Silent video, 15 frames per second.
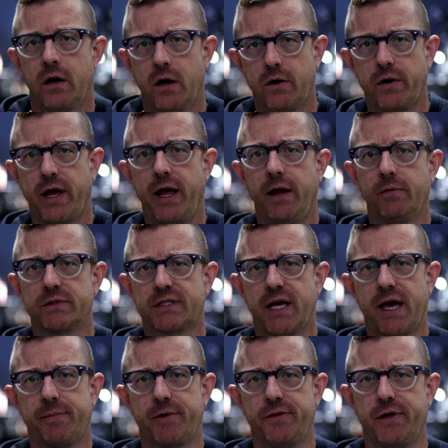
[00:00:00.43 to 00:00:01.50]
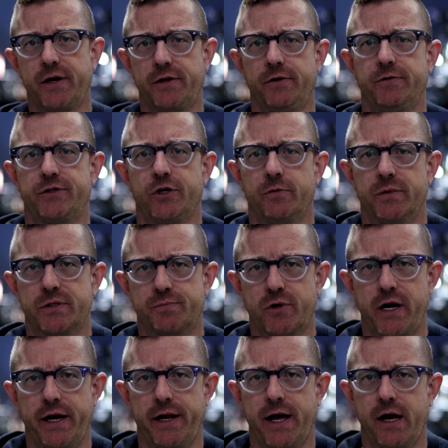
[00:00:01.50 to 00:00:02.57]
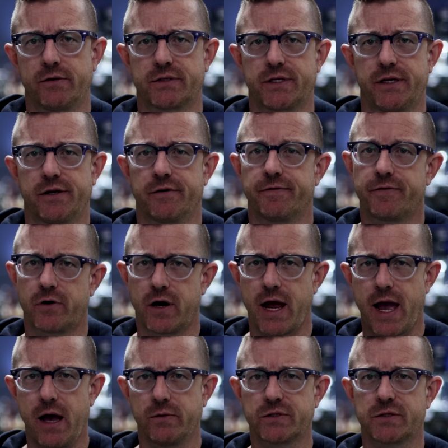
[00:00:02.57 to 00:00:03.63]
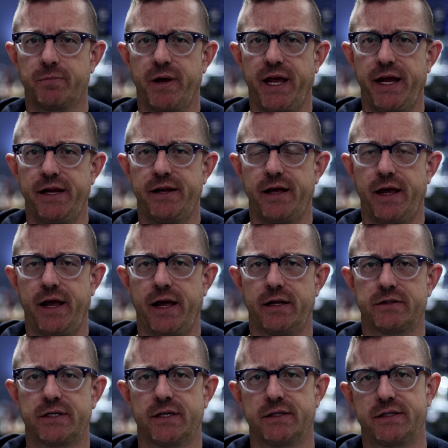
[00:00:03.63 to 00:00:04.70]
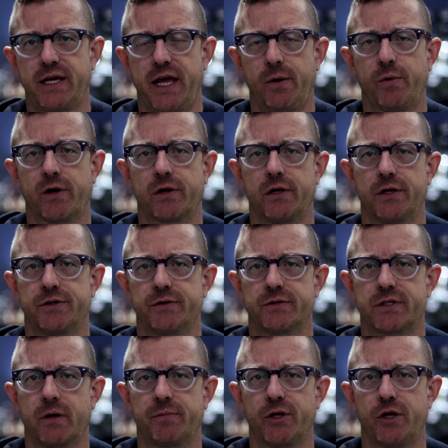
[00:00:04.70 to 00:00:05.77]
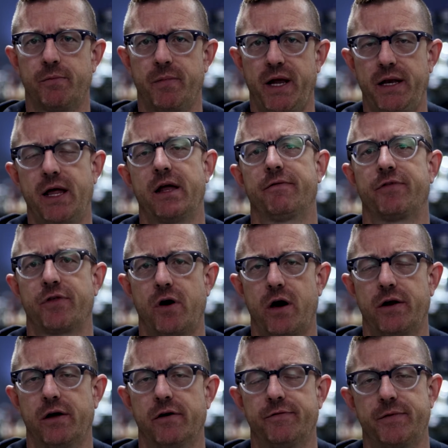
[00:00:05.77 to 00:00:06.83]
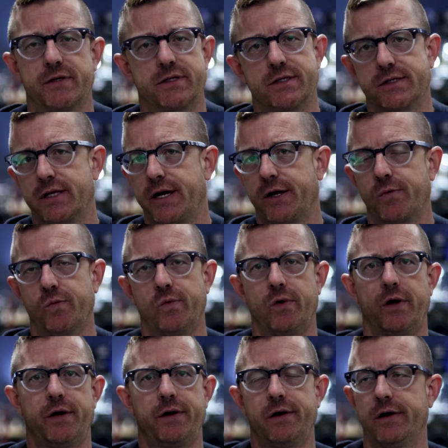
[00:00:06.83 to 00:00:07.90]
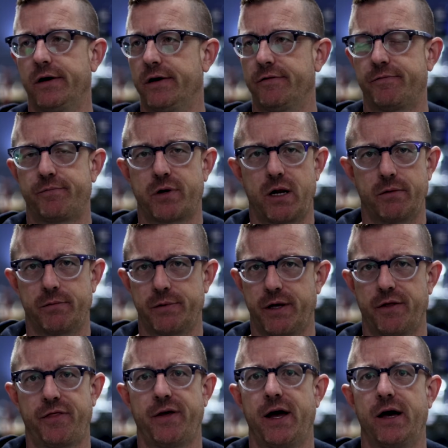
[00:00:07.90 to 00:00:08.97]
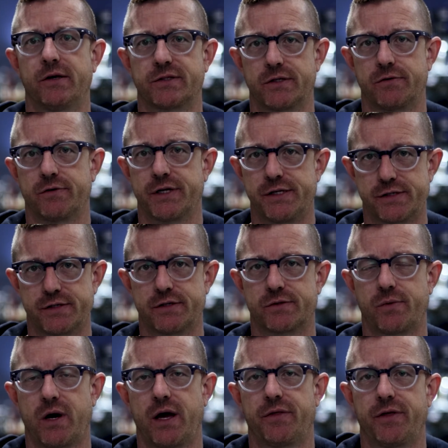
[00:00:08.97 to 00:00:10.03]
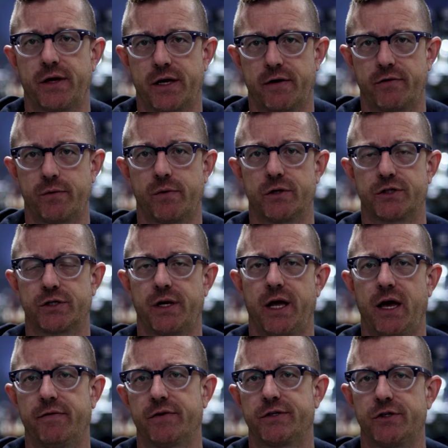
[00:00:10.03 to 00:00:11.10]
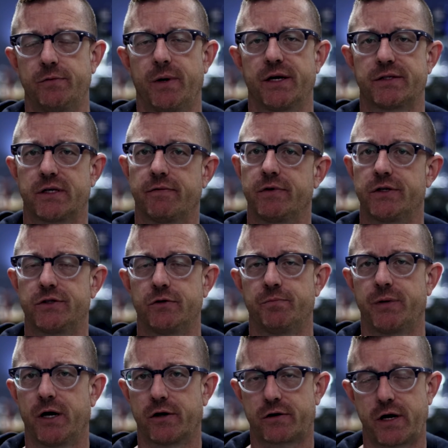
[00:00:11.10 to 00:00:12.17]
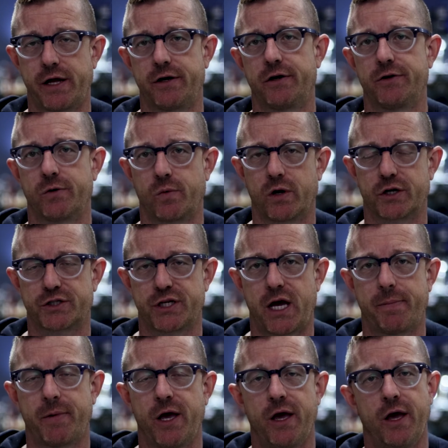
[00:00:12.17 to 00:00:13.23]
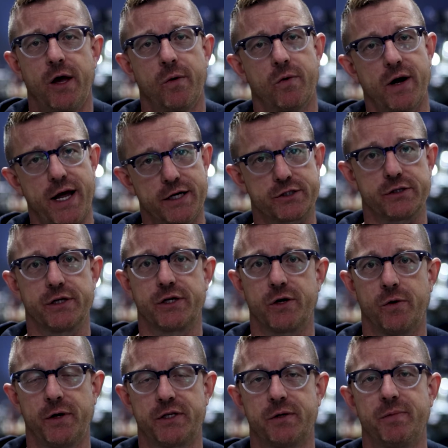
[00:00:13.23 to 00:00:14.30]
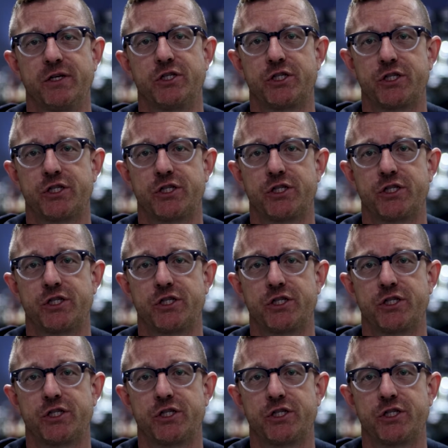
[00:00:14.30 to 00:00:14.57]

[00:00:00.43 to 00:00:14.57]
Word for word: Oh, hey, what's happening there, YouTube? It's Brian House here for HouseMade, and today we're going to do something you may not have thought of. This is like one of probably a thousand reasons why I think everyone should have a 2x72 belt grinder in their workshop. We're actually going to be